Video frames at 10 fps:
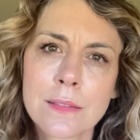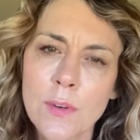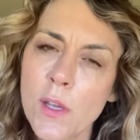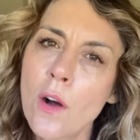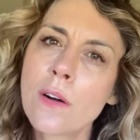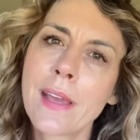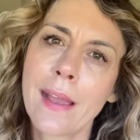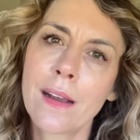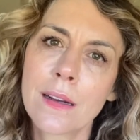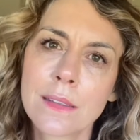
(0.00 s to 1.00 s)
We all
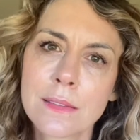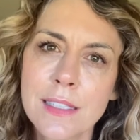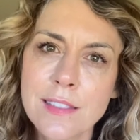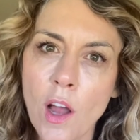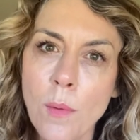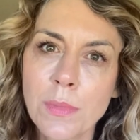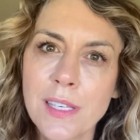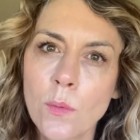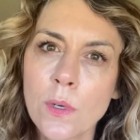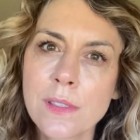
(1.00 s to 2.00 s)
care. It's a
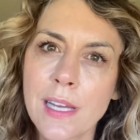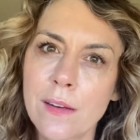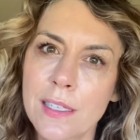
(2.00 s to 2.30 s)
humbling world out